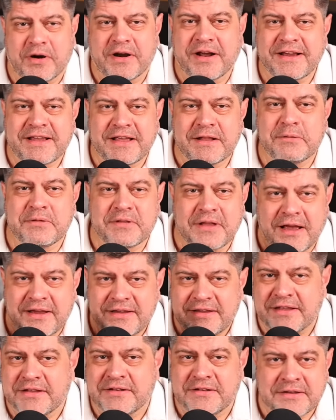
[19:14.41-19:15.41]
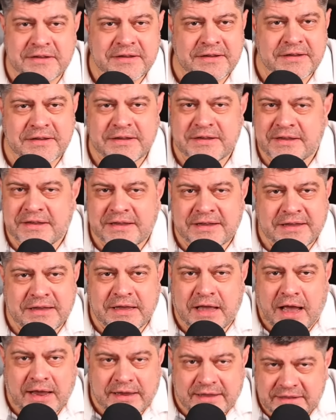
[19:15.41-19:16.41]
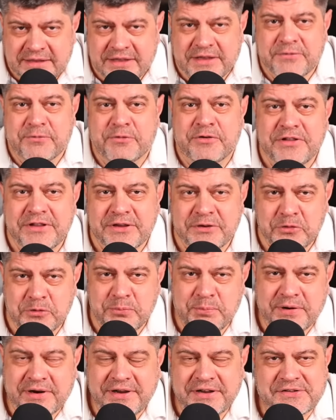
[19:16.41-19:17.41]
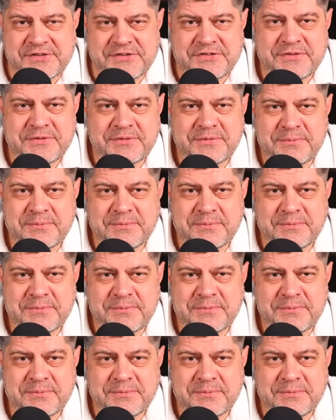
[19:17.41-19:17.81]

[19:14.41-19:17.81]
I can give really good price.